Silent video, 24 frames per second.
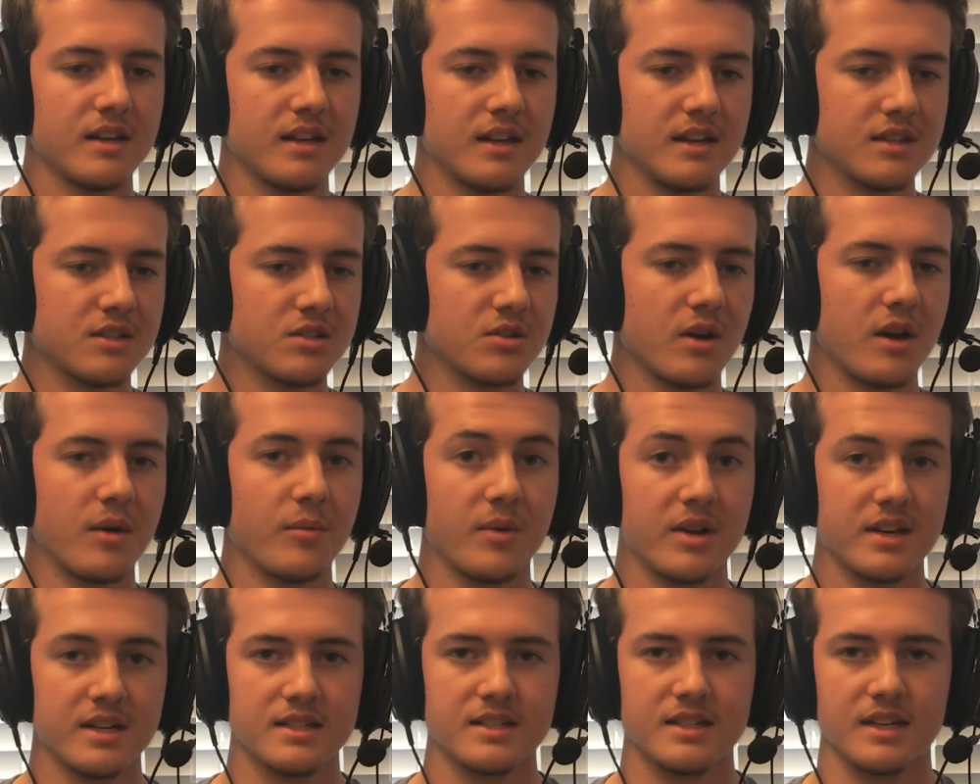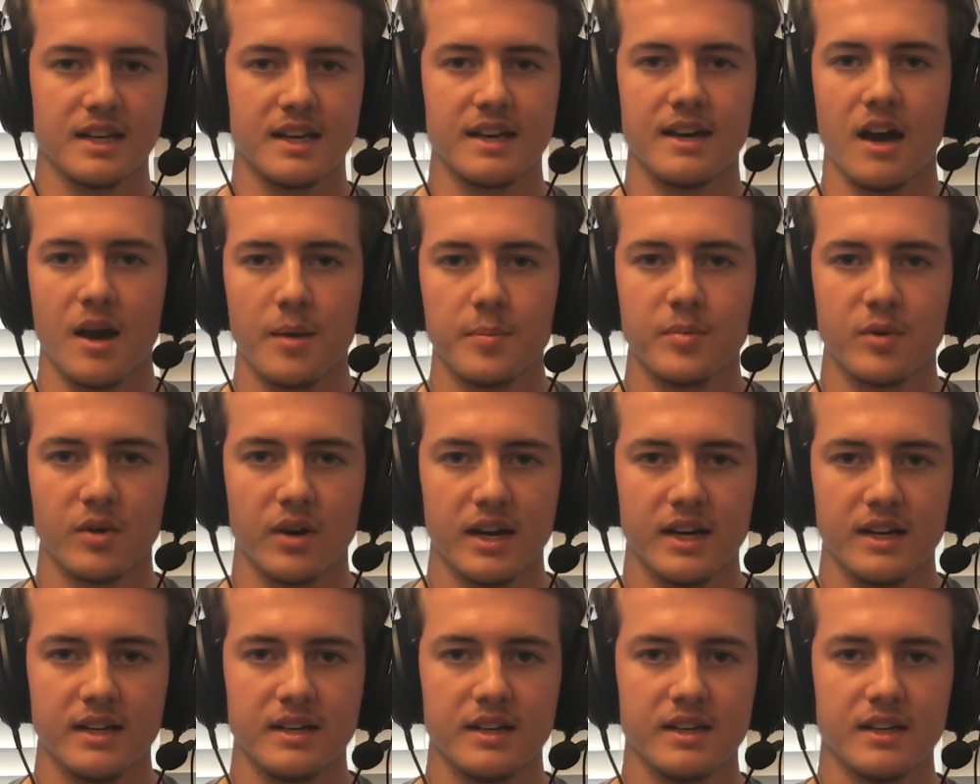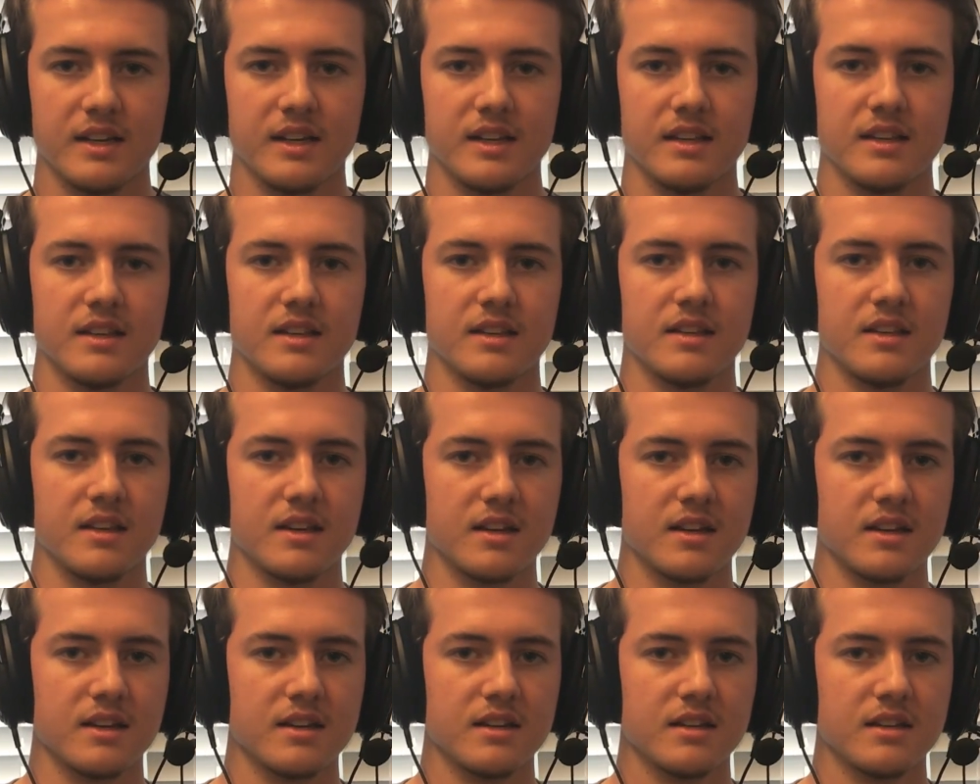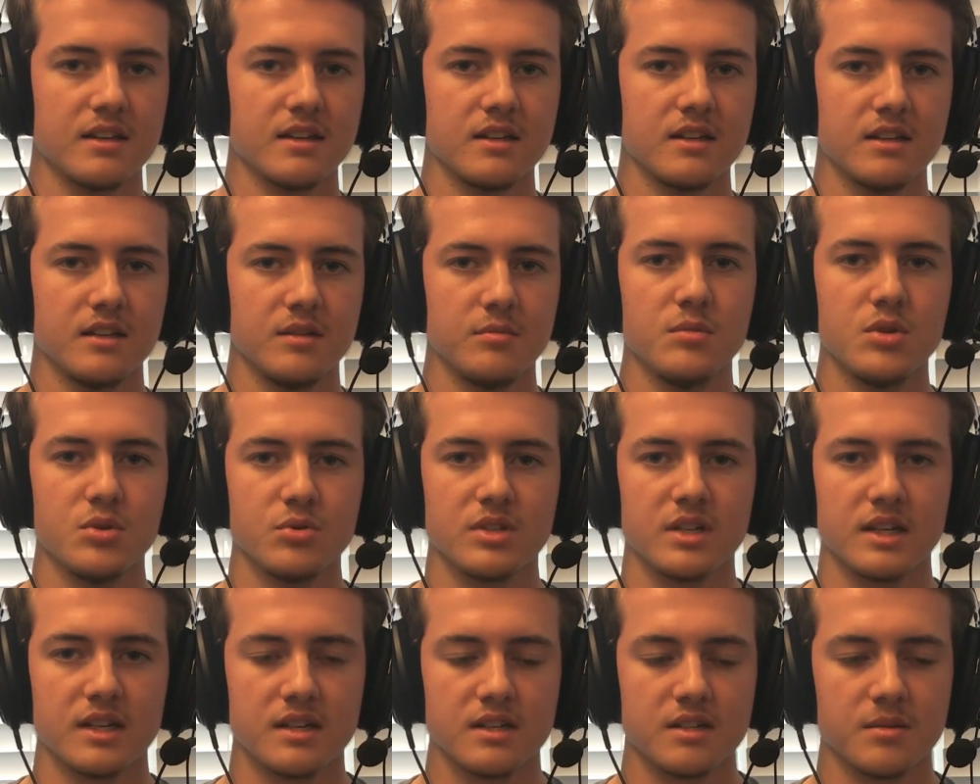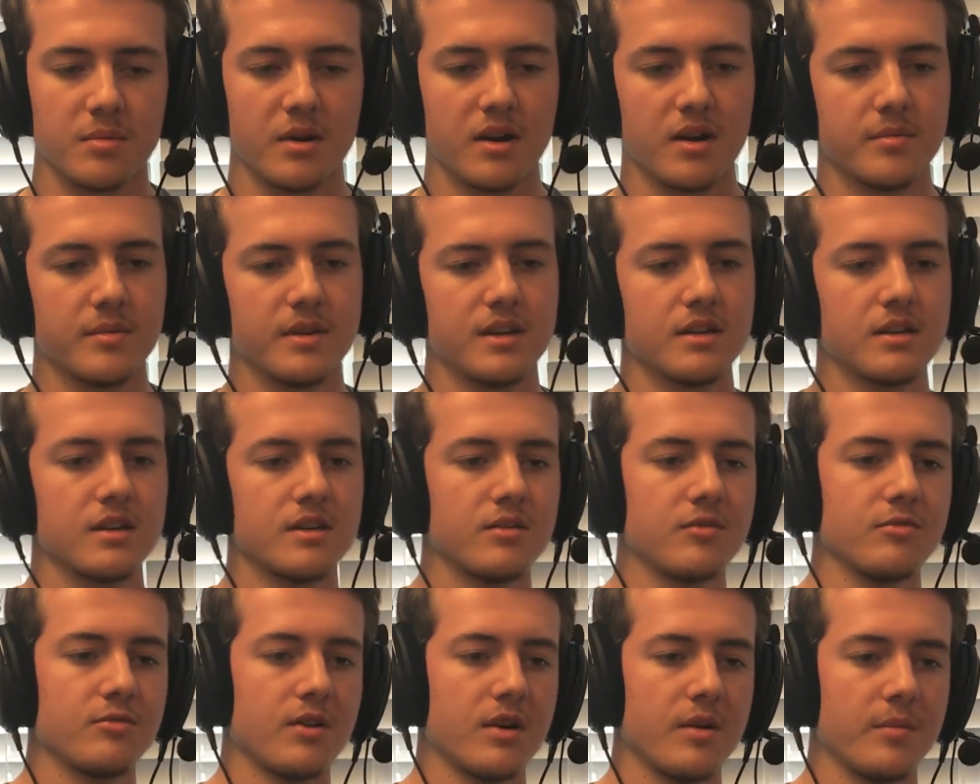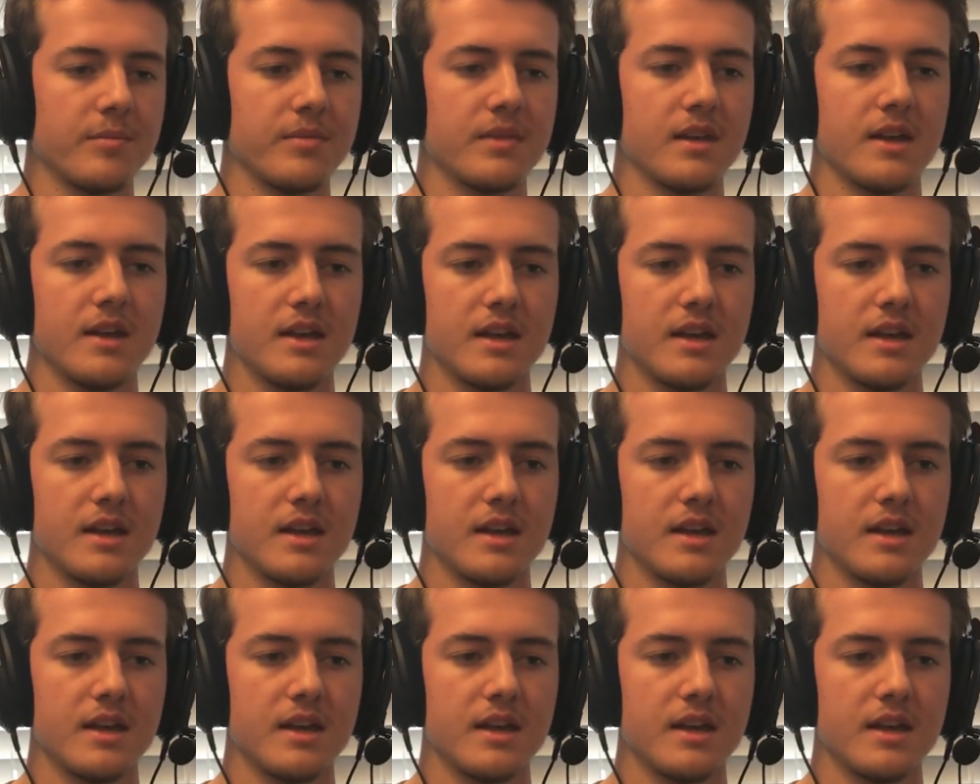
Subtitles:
And so I wanted to get an upgrade in the music department from,